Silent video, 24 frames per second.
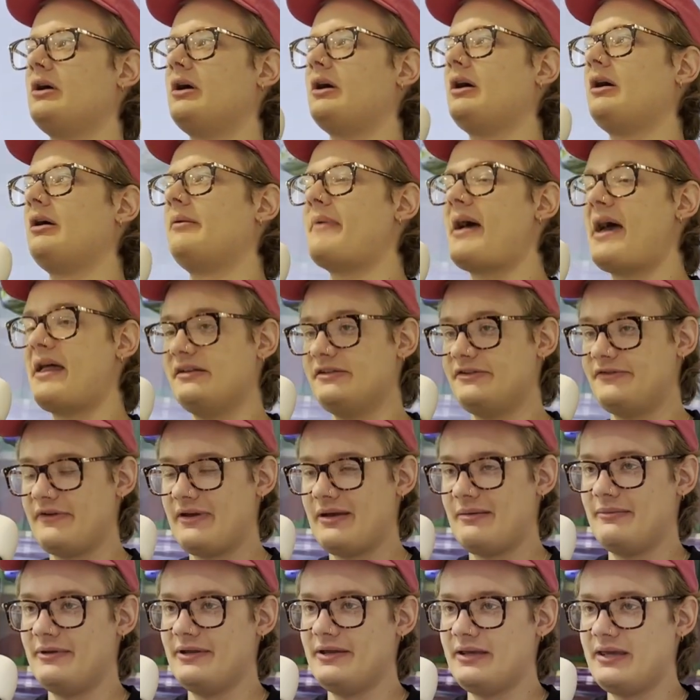Maddie's
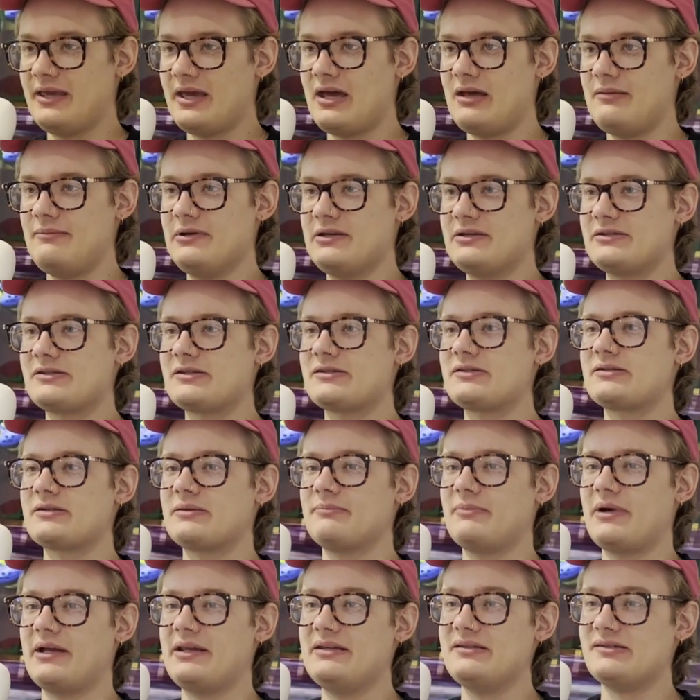family again because it's
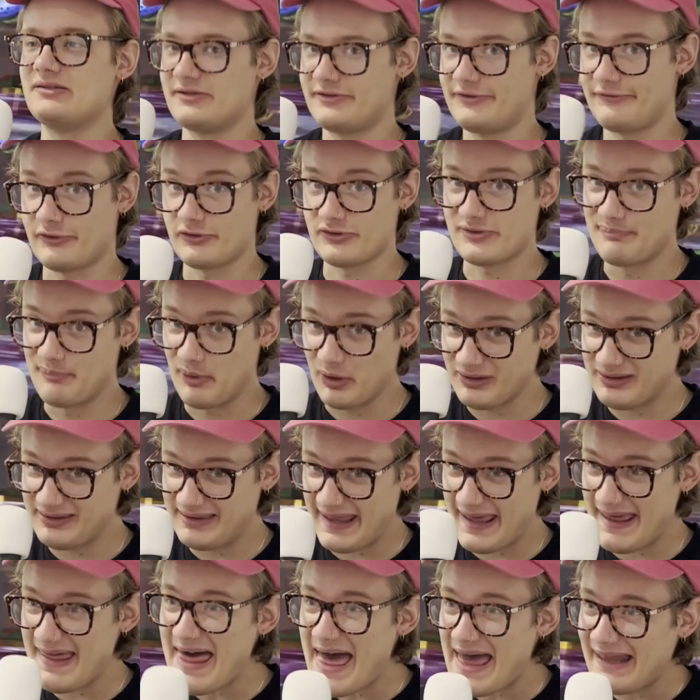my niece's first
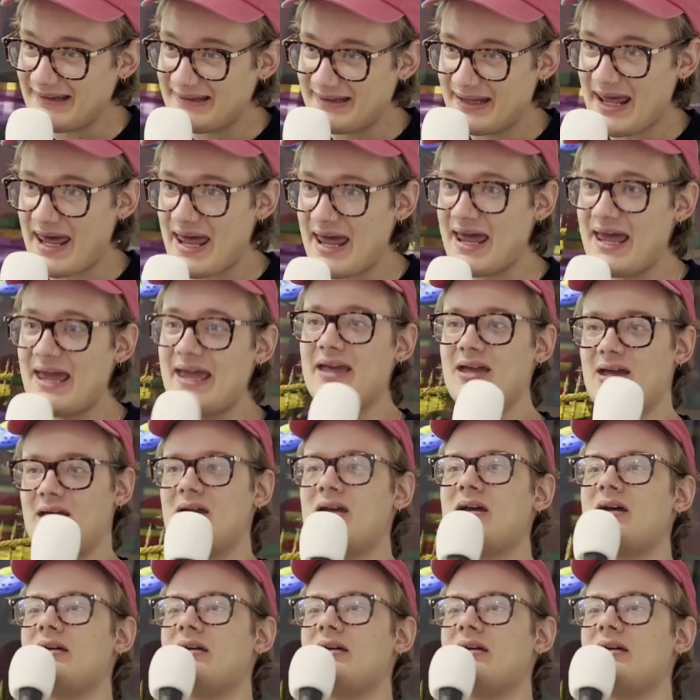birthday that day,